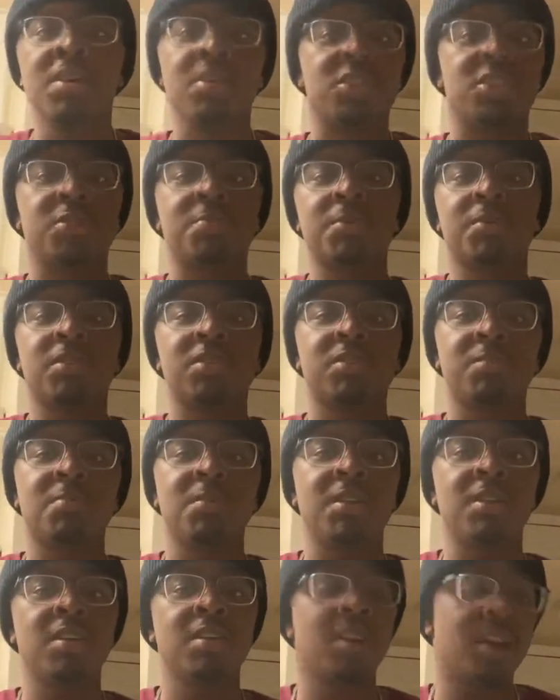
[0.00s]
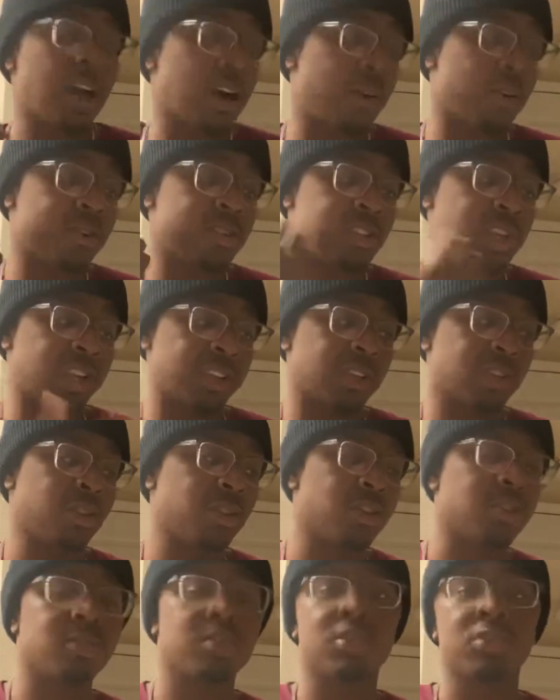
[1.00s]
Just because to me, I always like the
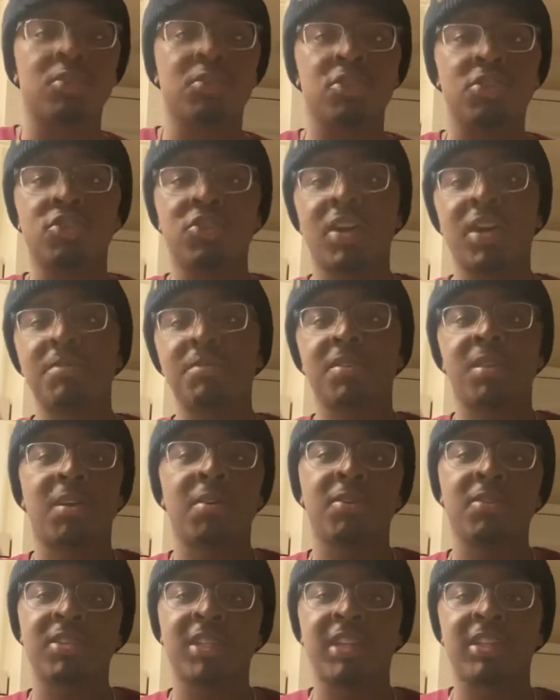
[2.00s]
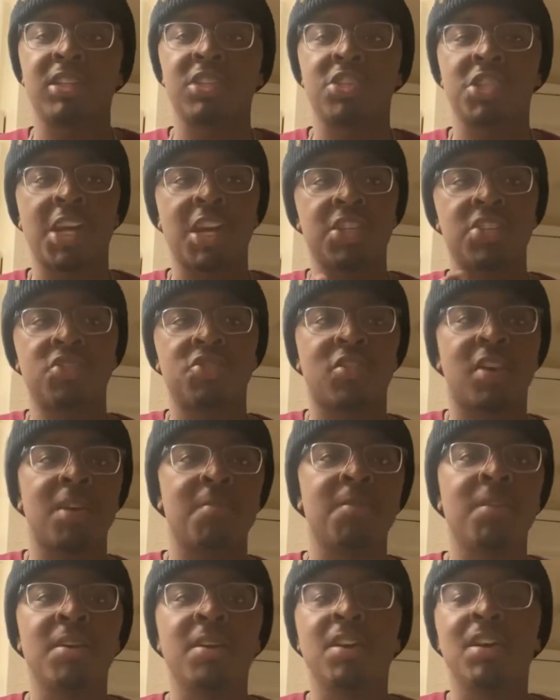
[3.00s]
look of the three stripes. I always like the jazz
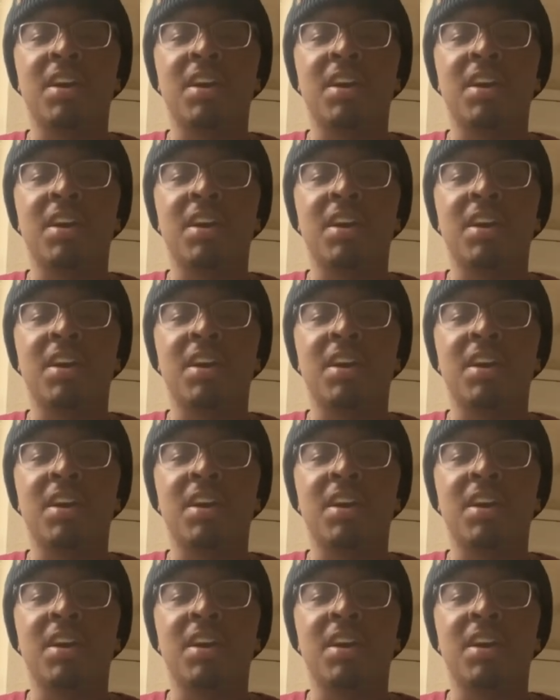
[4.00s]
stripe.